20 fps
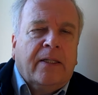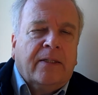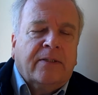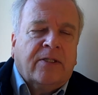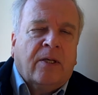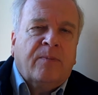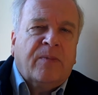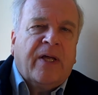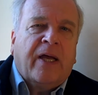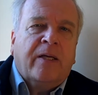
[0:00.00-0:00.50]

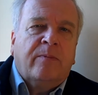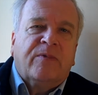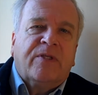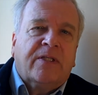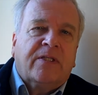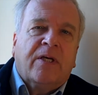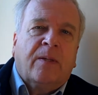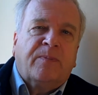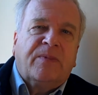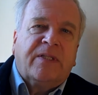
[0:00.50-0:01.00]
Sometimes
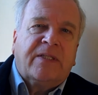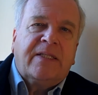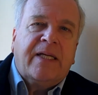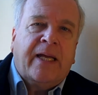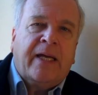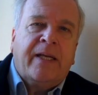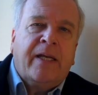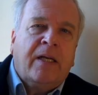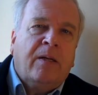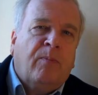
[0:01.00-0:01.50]
it's up to
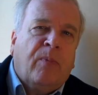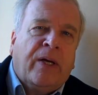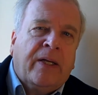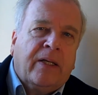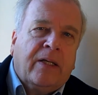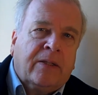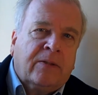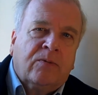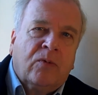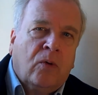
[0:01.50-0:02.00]
10,
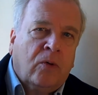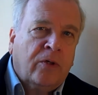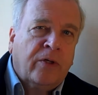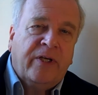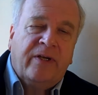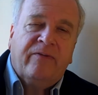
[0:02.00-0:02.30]
or